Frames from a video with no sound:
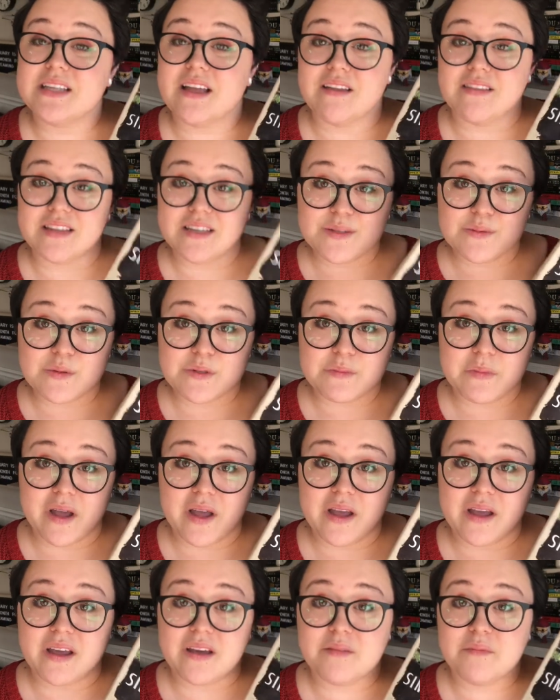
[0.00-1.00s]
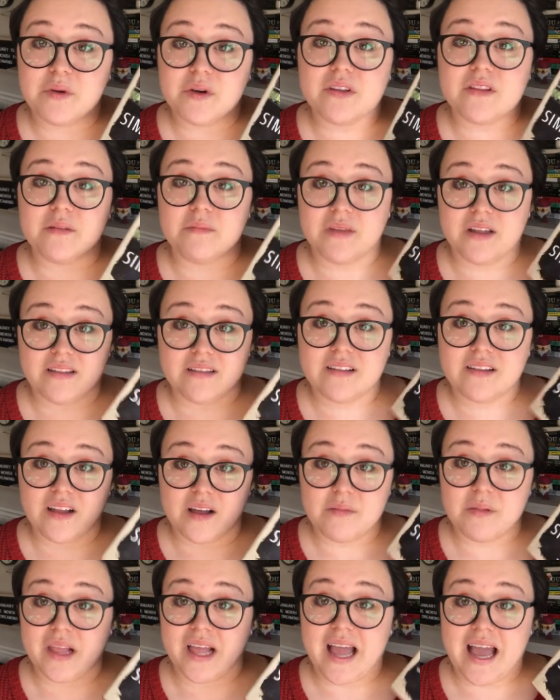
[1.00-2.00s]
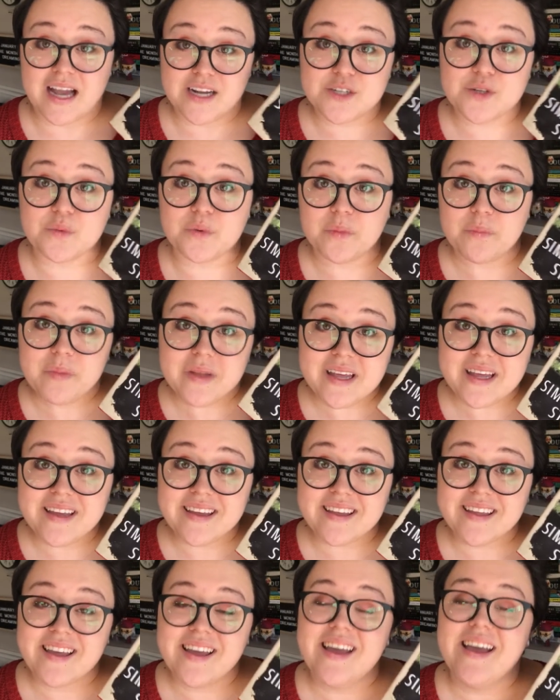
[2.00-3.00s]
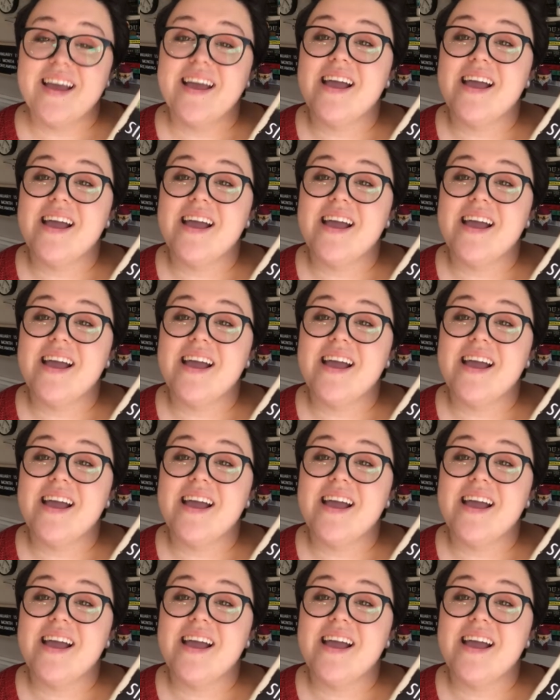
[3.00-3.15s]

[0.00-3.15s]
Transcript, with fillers: Now, this was my Book of the Month Club, like, actual pick.